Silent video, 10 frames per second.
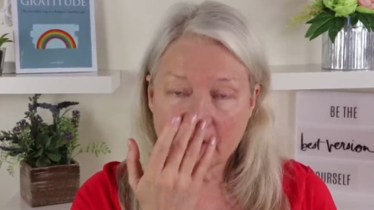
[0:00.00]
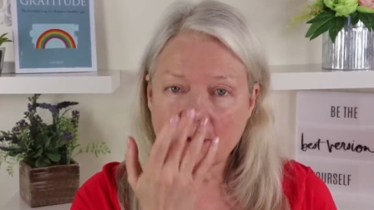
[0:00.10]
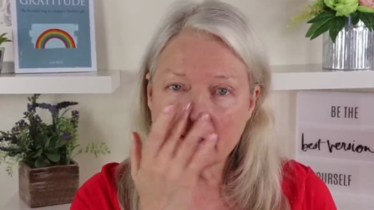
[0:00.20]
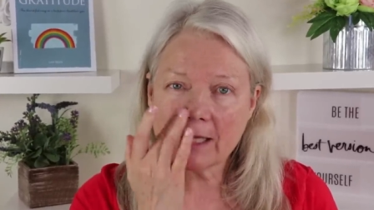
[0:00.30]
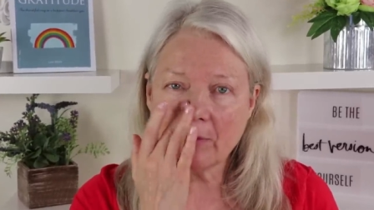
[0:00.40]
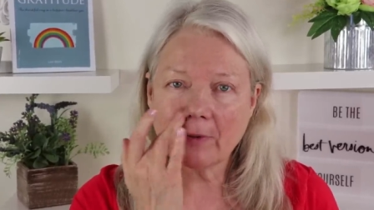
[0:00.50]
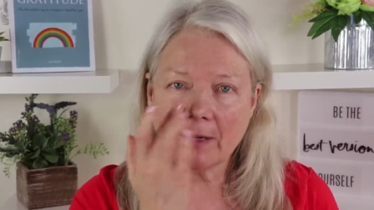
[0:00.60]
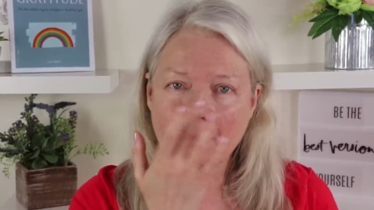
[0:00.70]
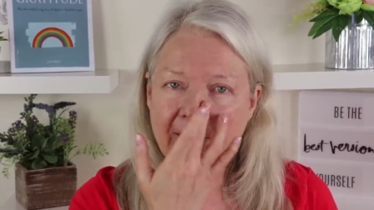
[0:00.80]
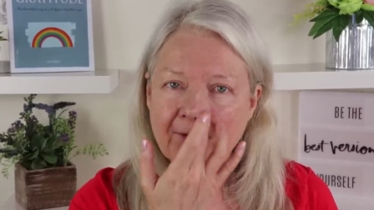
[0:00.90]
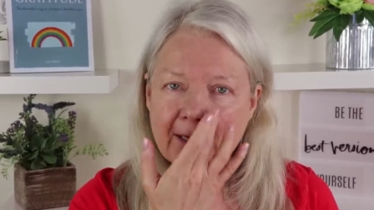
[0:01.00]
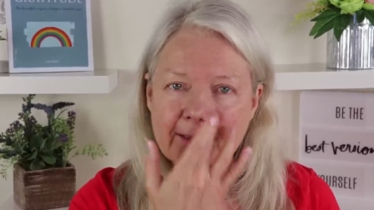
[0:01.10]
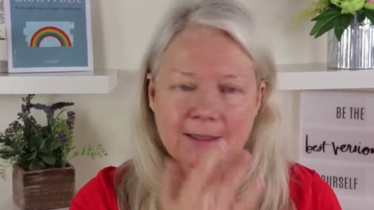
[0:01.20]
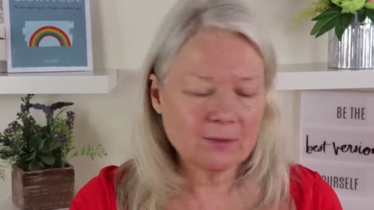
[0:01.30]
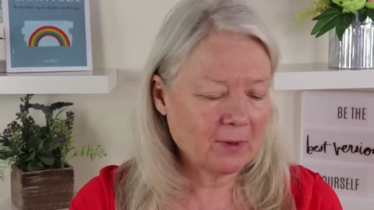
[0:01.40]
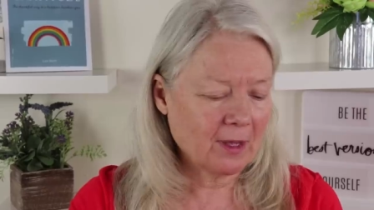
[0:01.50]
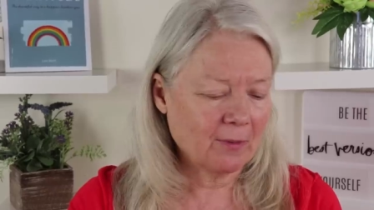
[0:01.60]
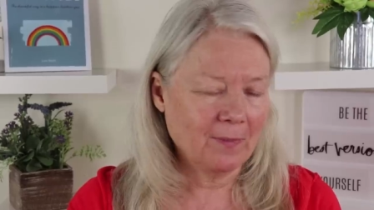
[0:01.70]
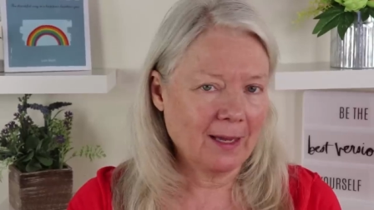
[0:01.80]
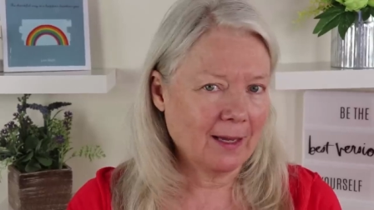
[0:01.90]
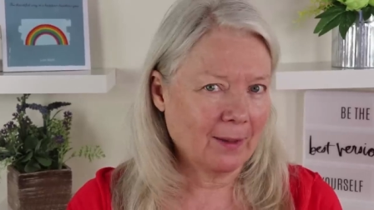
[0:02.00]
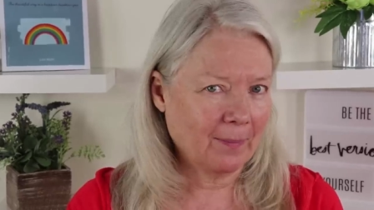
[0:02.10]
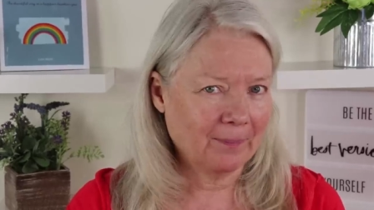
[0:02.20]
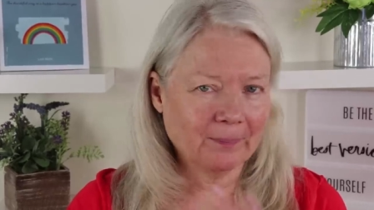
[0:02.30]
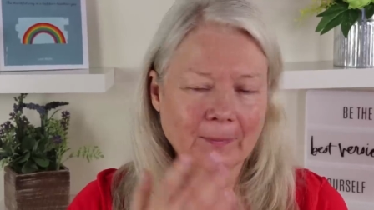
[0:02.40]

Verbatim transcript: Notice how red my face is without makeup.